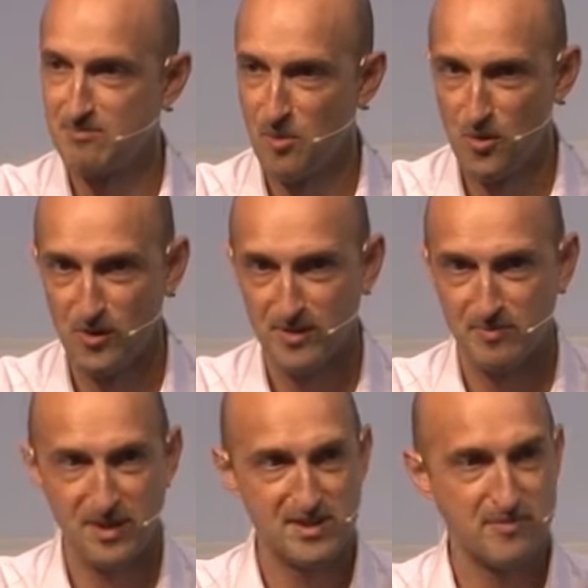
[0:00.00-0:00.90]
important
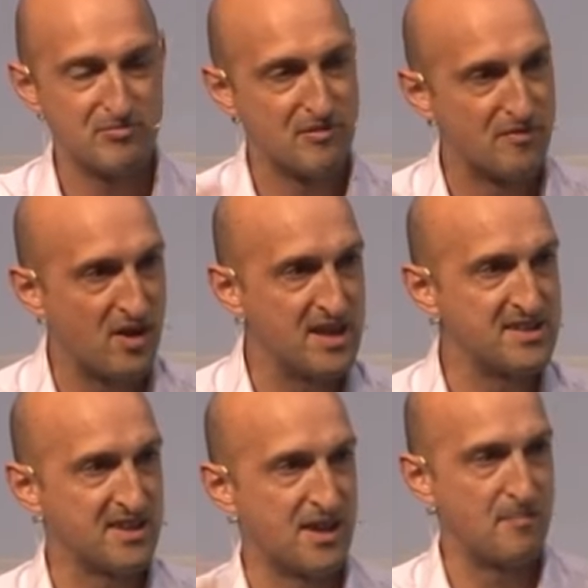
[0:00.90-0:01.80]
because it
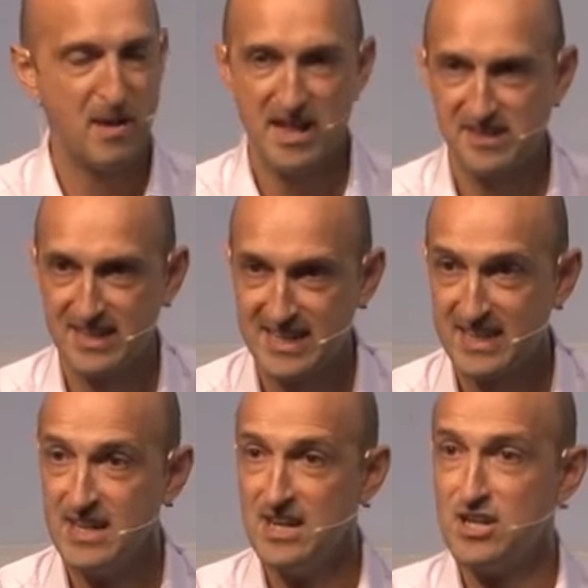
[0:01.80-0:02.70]
provides the
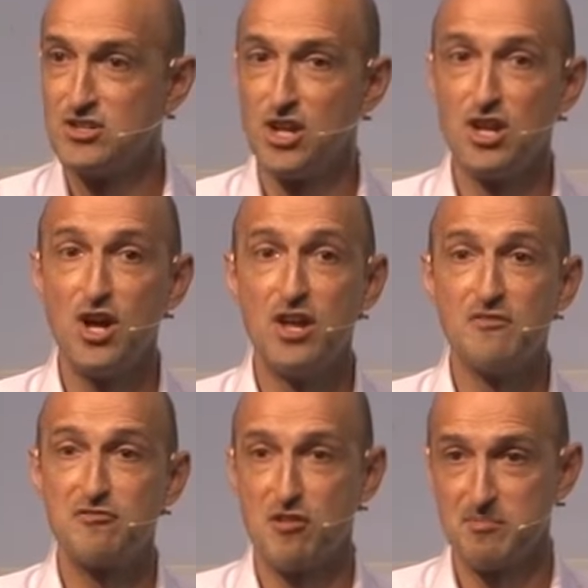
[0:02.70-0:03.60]
capacity to learn
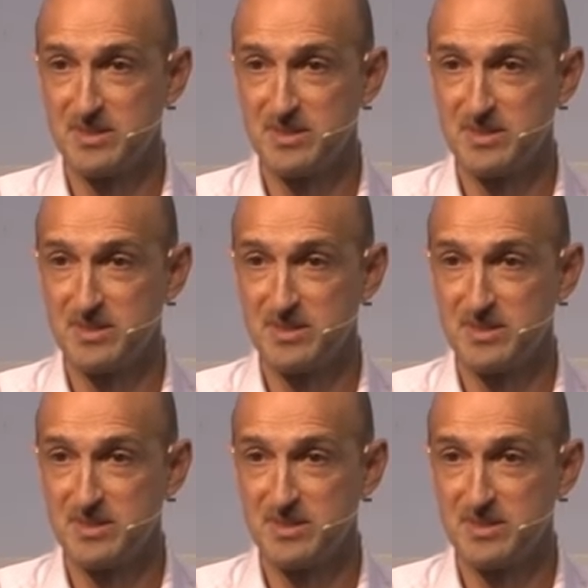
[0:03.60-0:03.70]
from